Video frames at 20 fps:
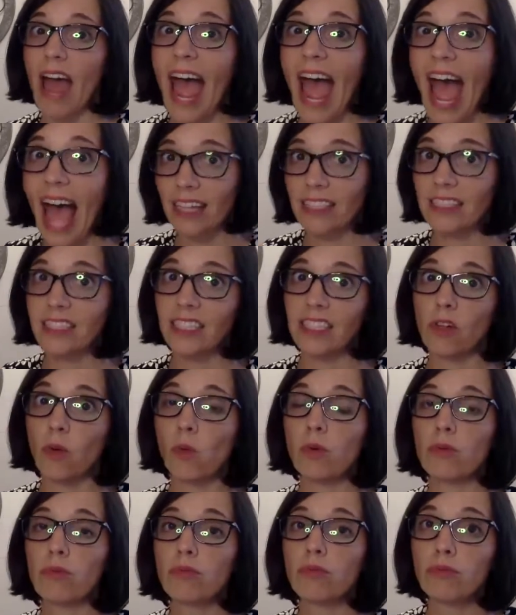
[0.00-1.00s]
acting
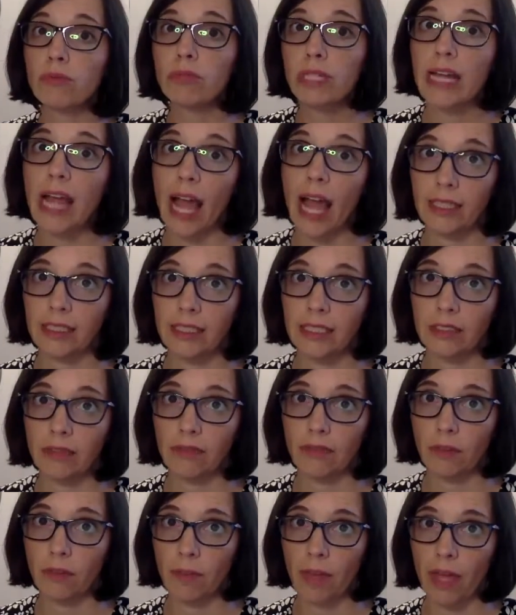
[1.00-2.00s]
or reacting
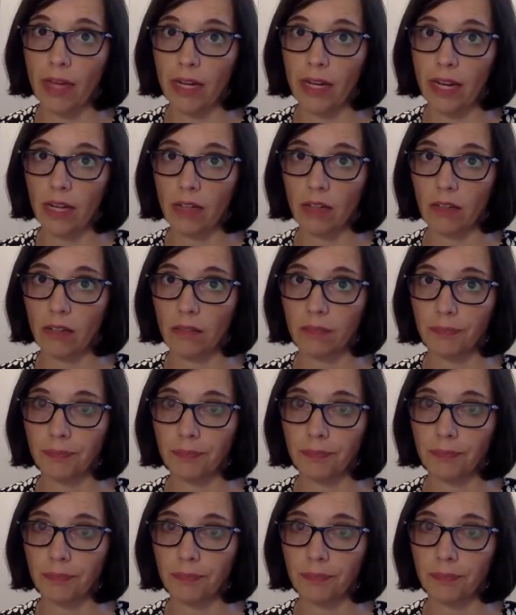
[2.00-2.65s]
from that anger.